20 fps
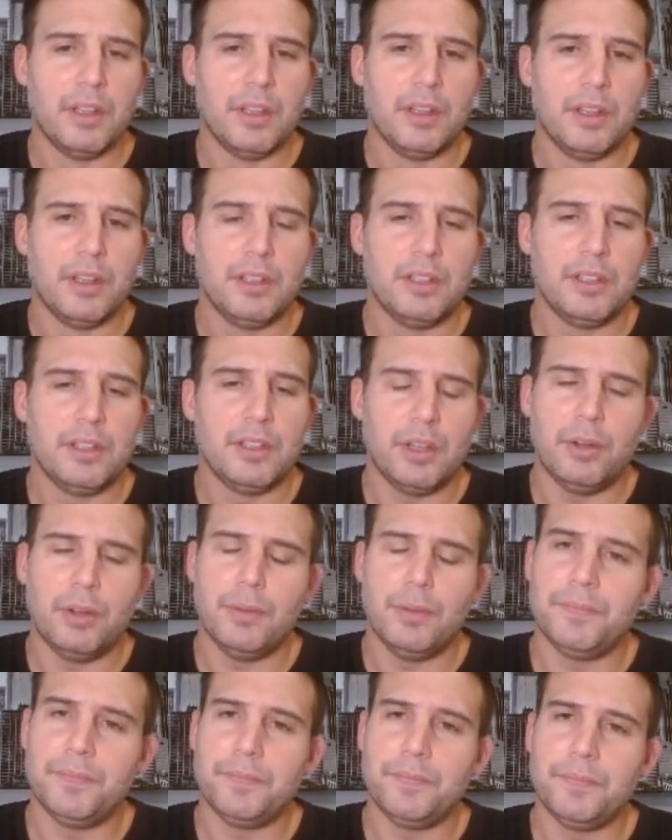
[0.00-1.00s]

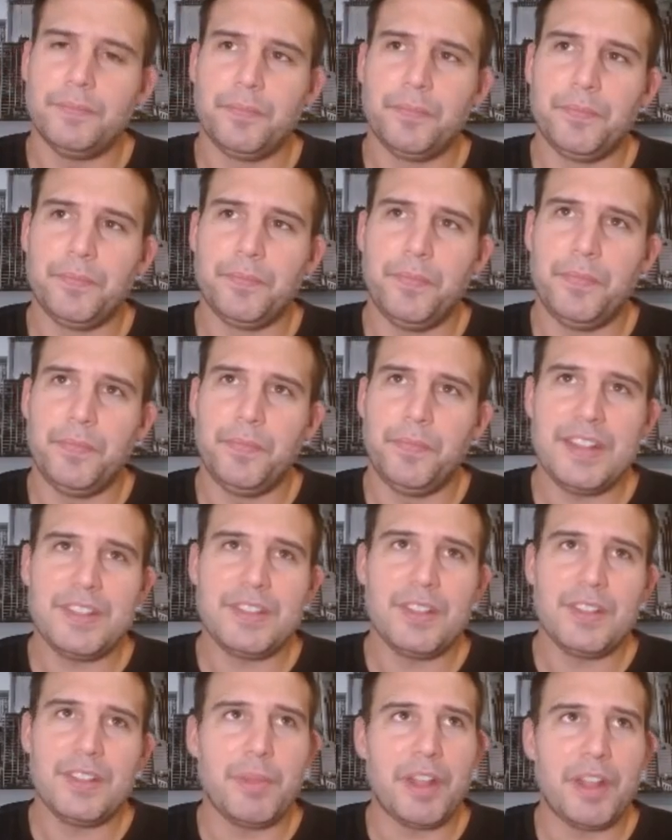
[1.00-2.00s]
So that's
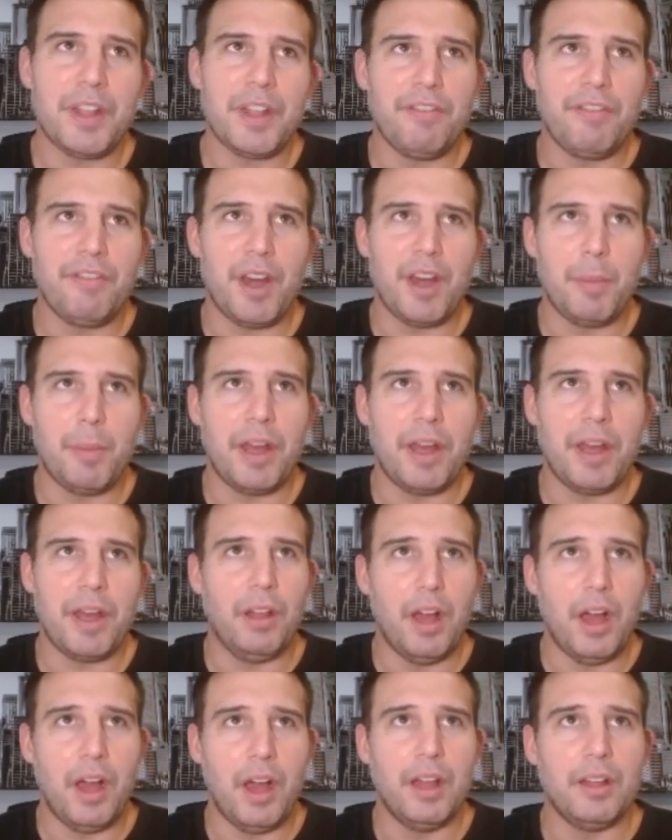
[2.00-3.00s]
something I've thought about a
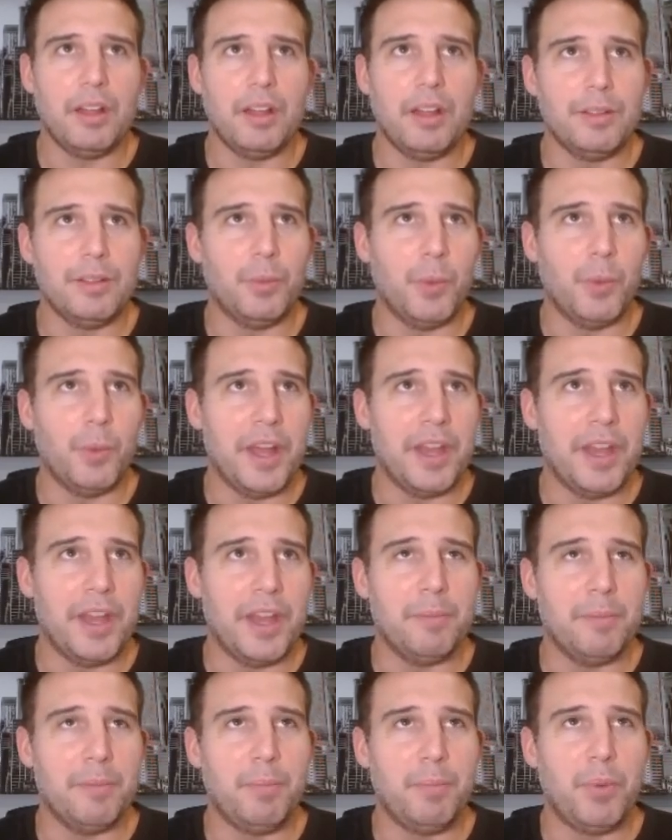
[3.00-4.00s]
lot when
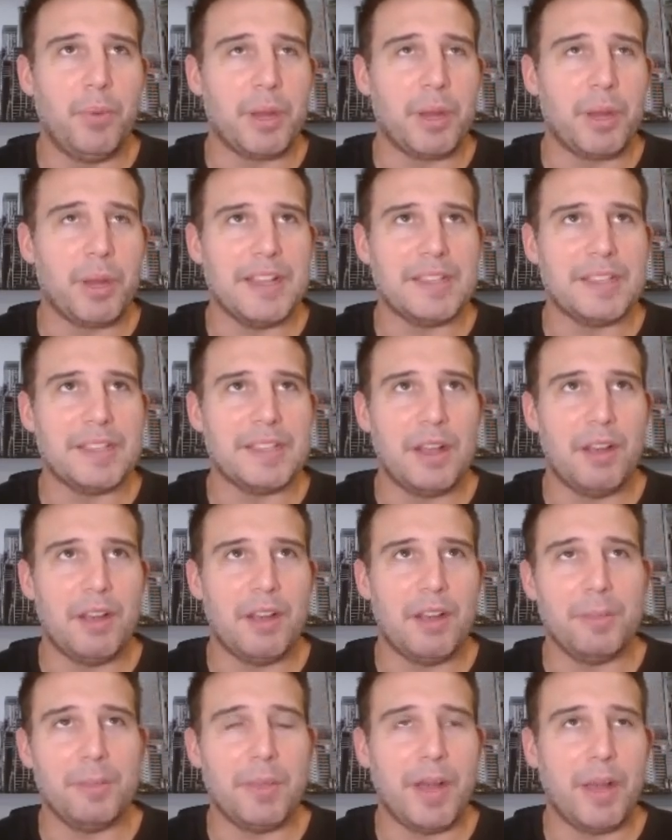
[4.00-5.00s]
putting myself
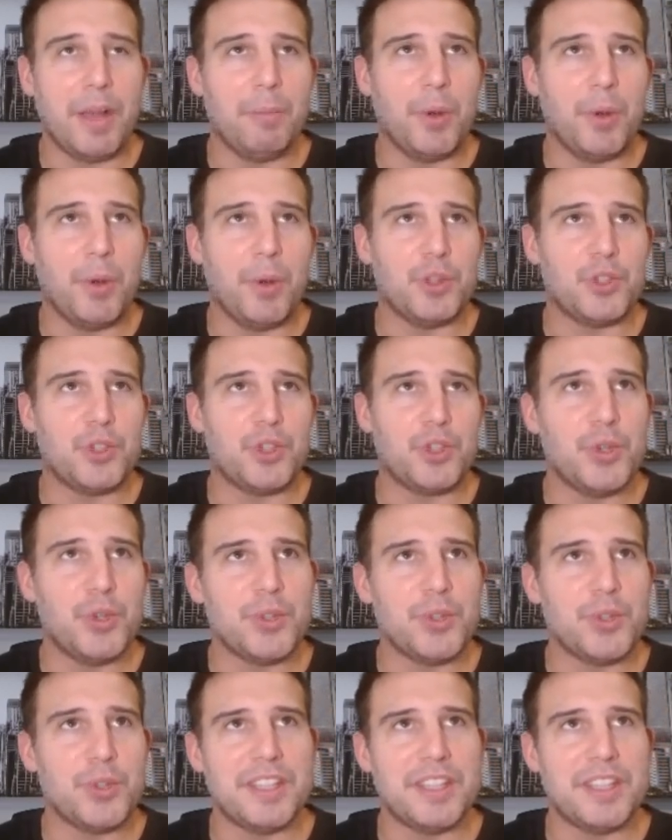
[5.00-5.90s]
in my opponent's shoes in this